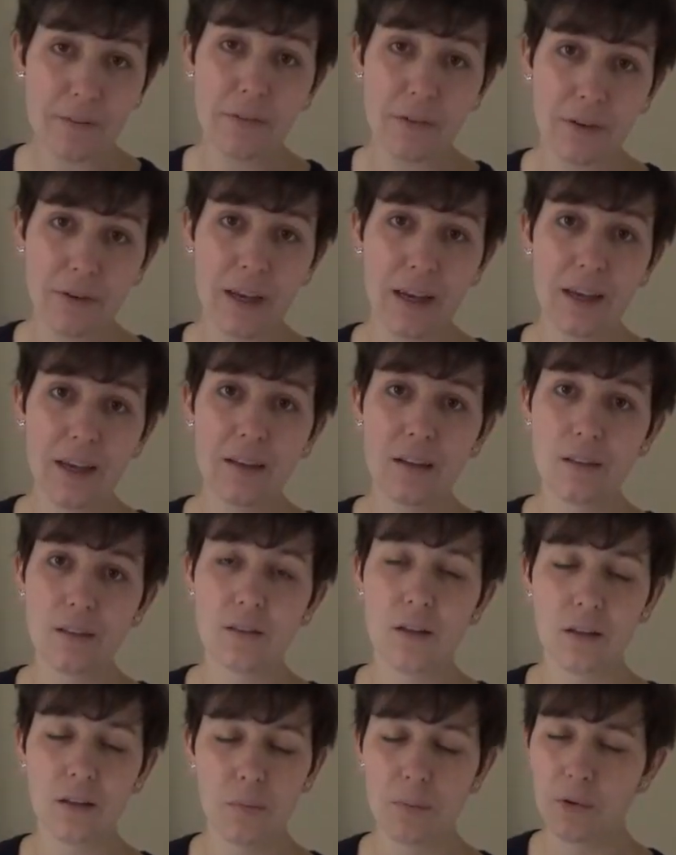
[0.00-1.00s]
okay? It's
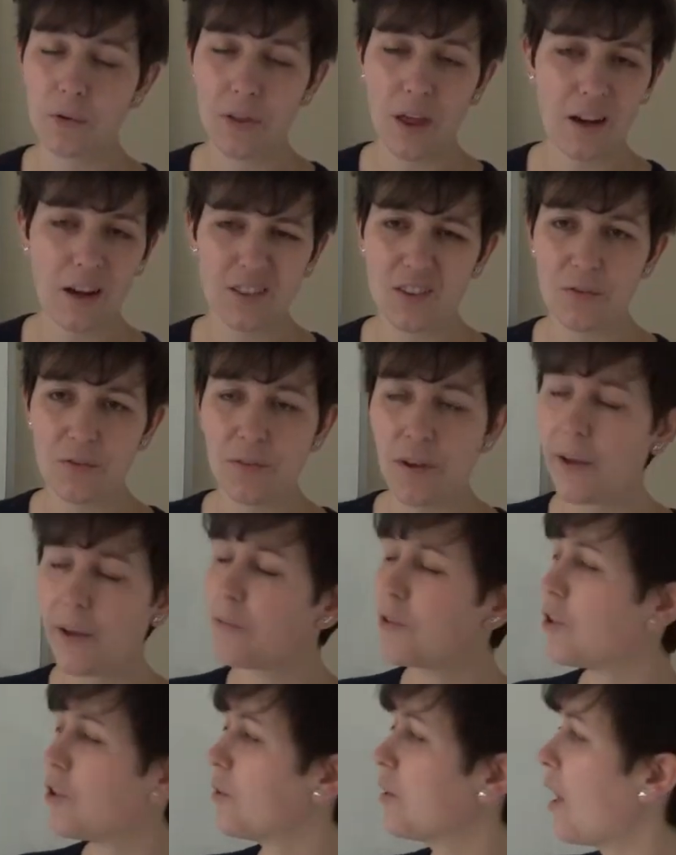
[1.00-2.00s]
not the production
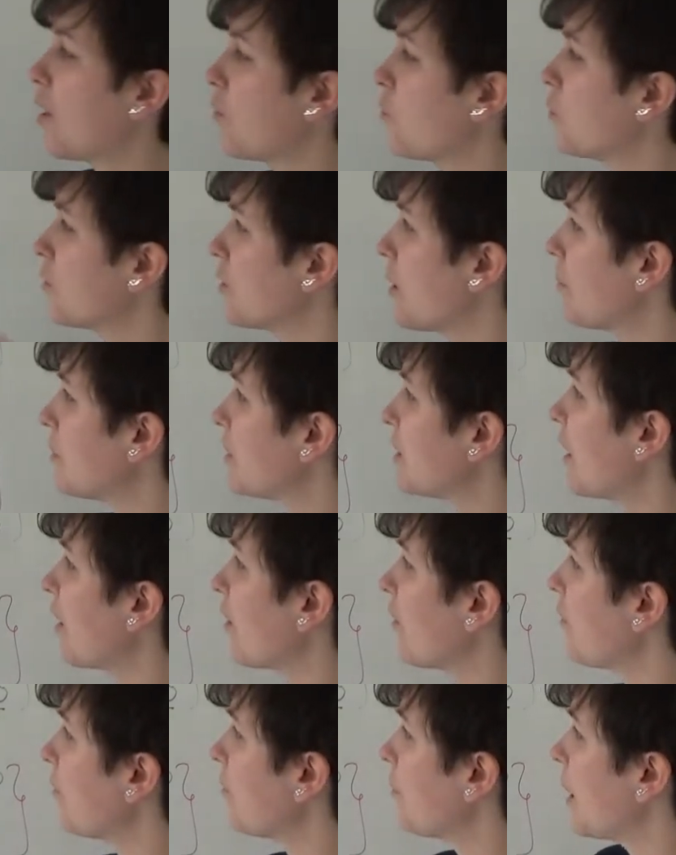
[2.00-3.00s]
function. That was a mistake
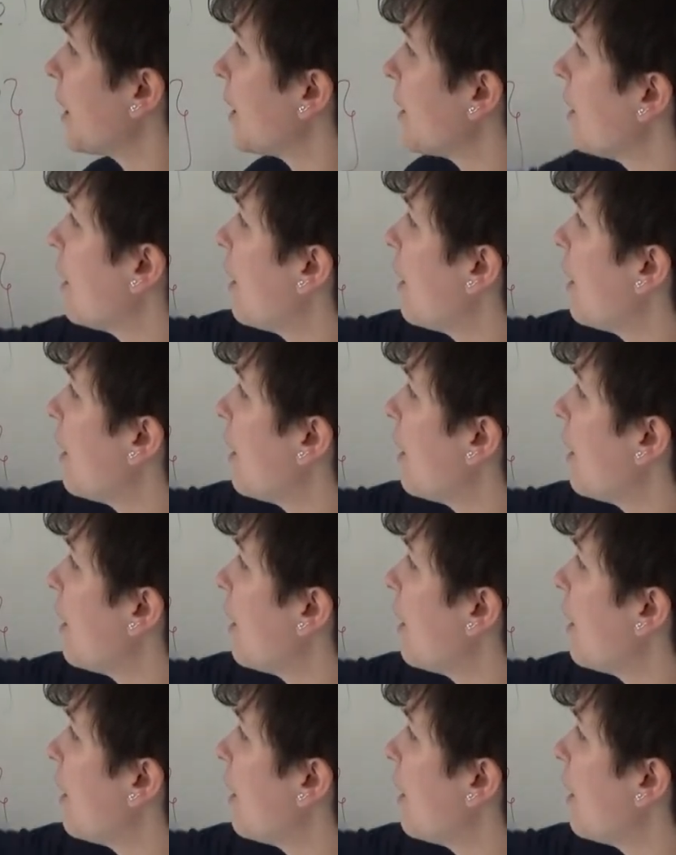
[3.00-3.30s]
of me.